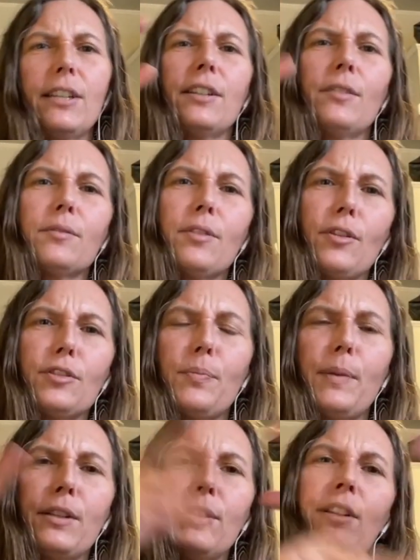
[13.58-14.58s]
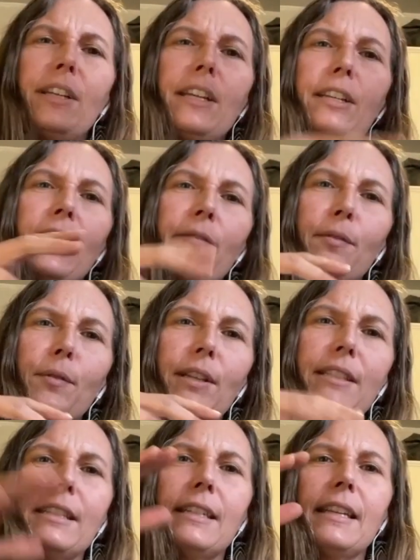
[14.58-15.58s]
and it was all spindly and never really
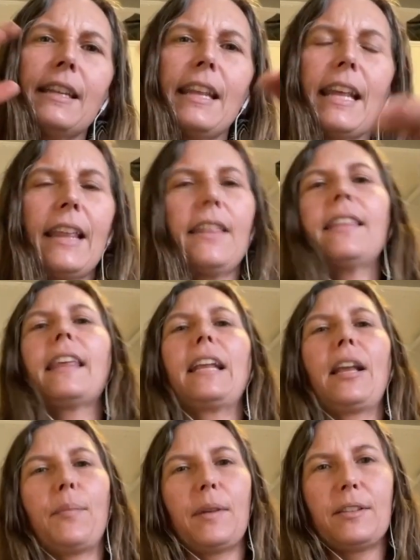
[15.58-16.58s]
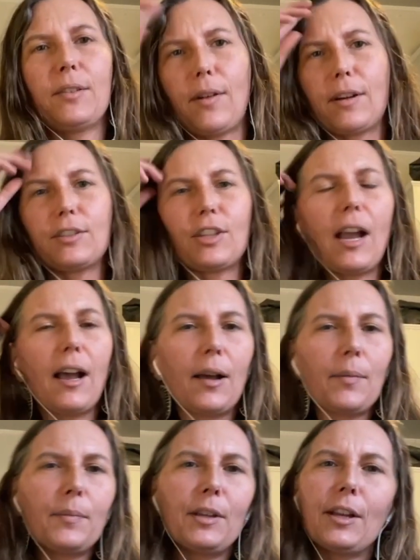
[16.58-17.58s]
did anything. And then they come into our
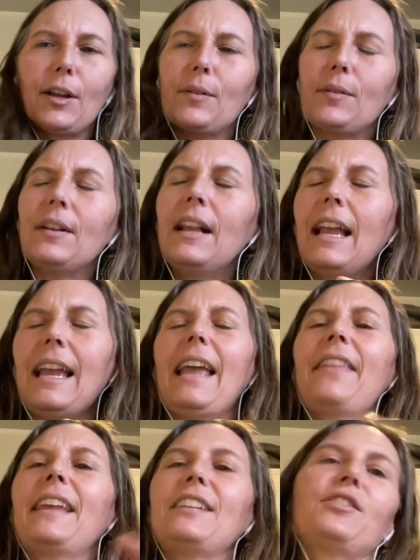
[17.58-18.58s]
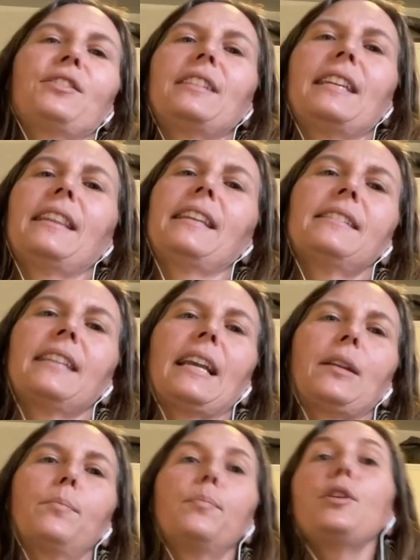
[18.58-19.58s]
shop, and they just see these like
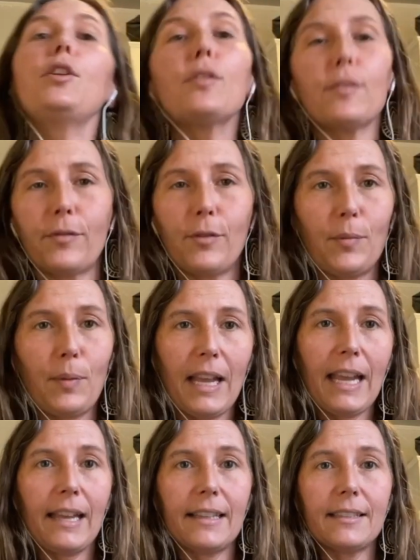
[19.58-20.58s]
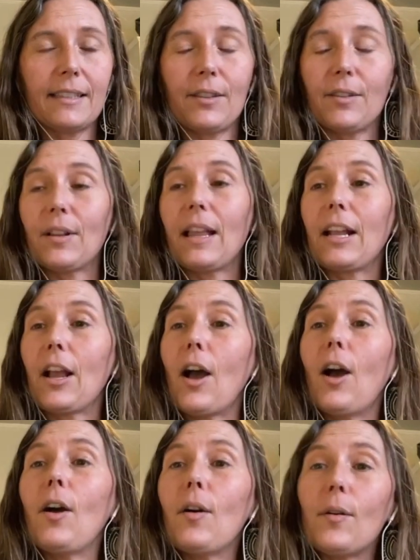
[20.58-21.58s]
beautiful plants. And they're like,
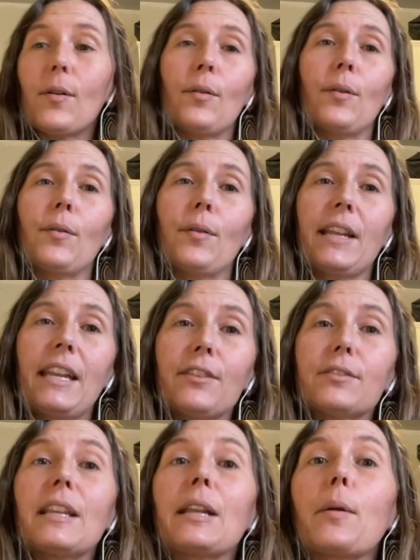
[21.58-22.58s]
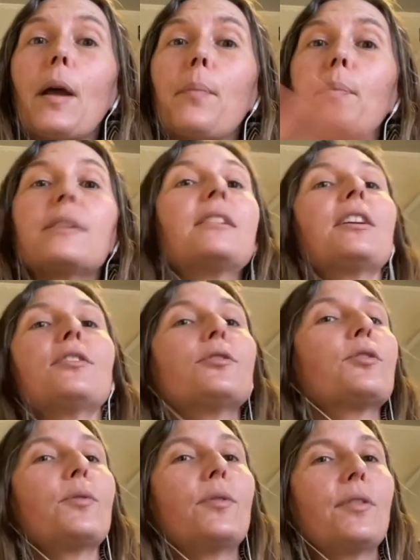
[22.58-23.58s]
oh, here's like a
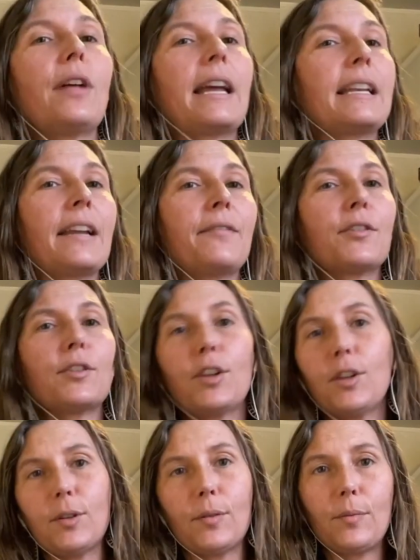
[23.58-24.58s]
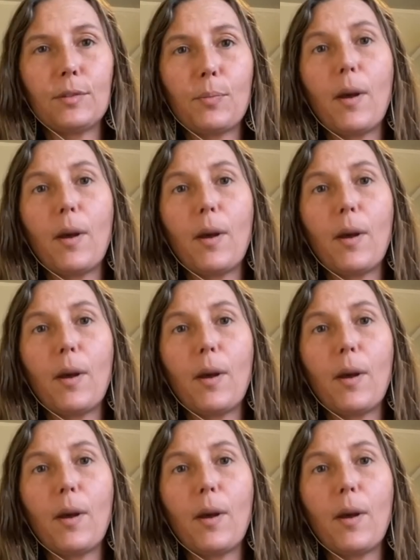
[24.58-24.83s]
potential I never knew was